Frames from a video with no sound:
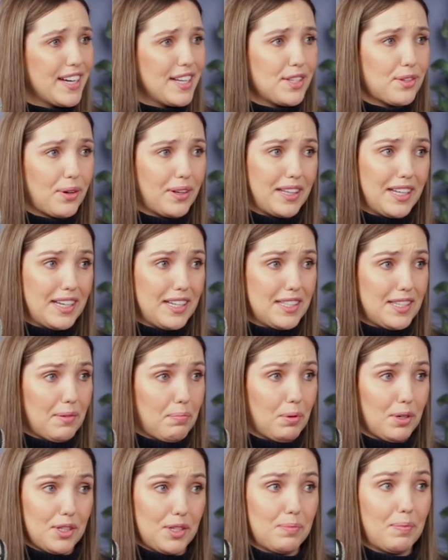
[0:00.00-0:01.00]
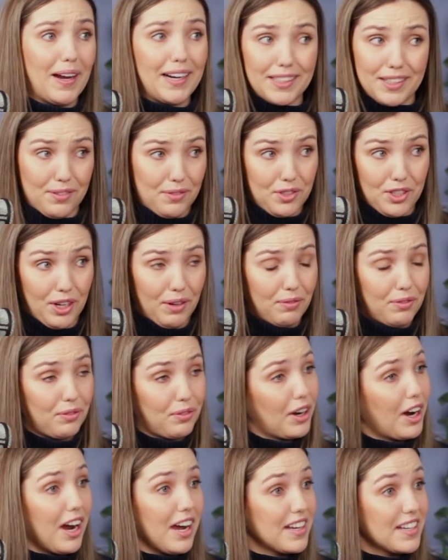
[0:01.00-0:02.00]
And so I think it's a perspective shift
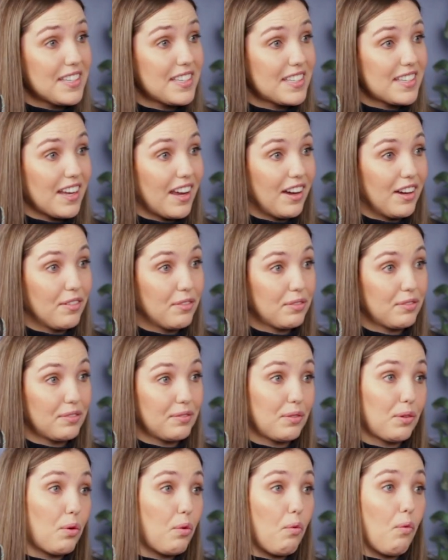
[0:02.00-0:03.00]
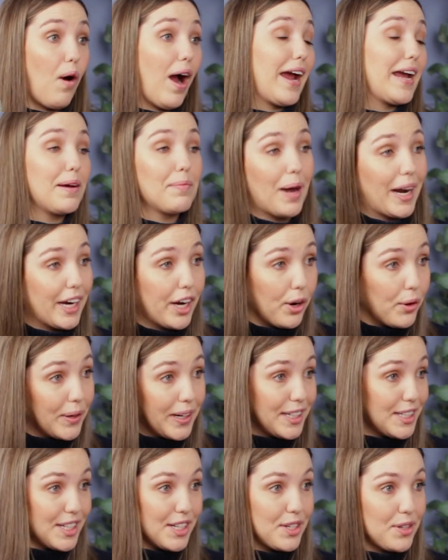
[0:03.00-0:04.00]
for us of why am I
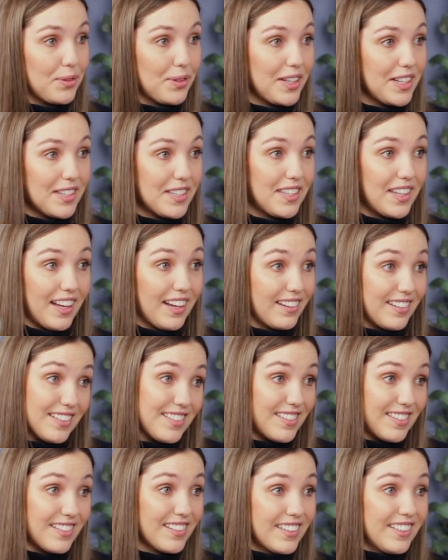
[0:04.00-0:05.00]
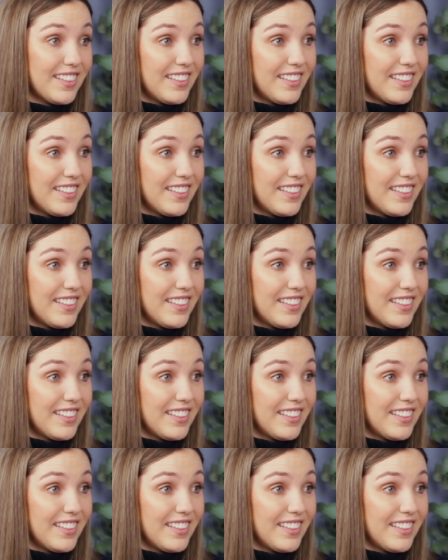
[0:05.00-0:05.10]
going to do these things?